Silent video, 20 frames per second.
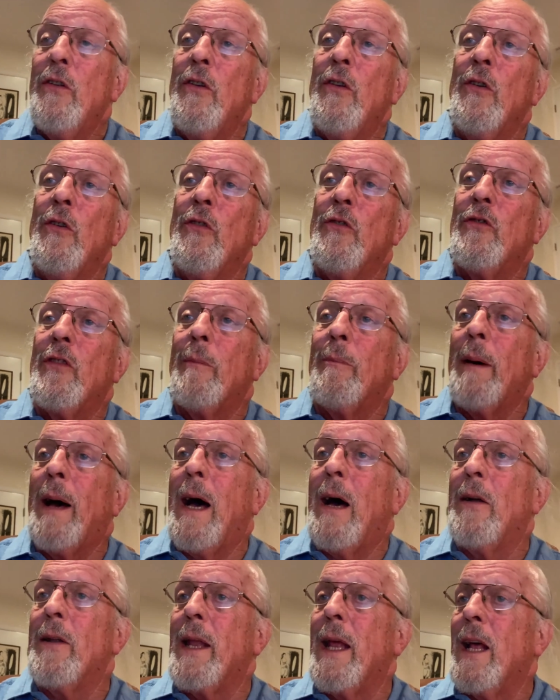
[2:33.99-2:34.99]
news
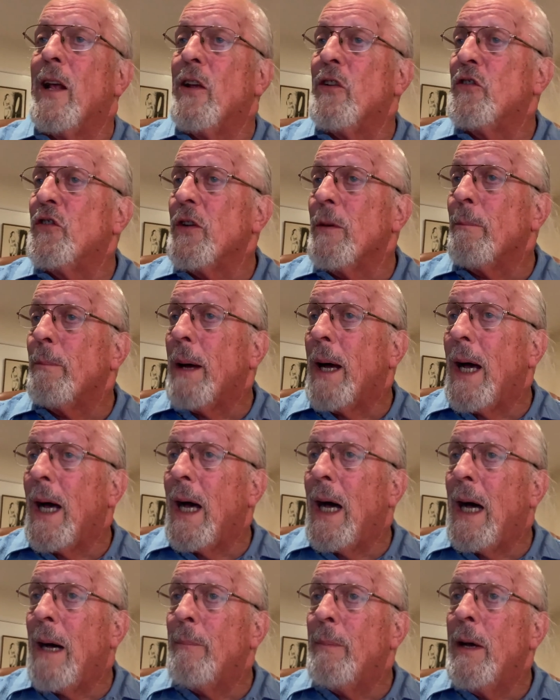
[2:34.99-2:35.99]
about
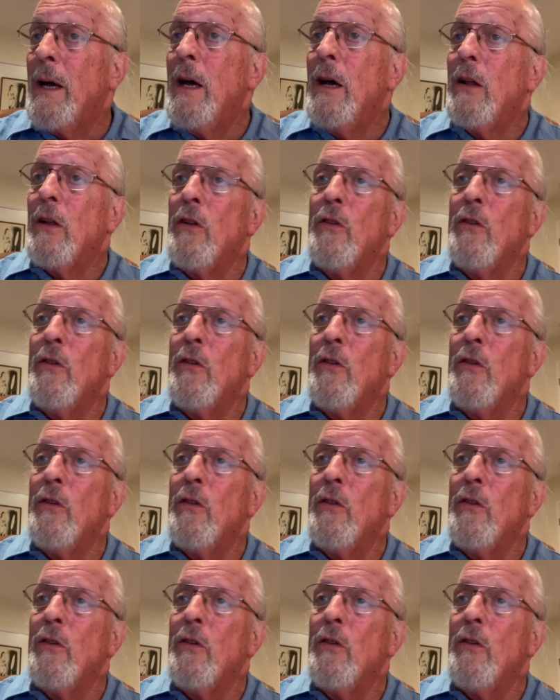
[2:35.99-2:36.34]
al-Shabaab,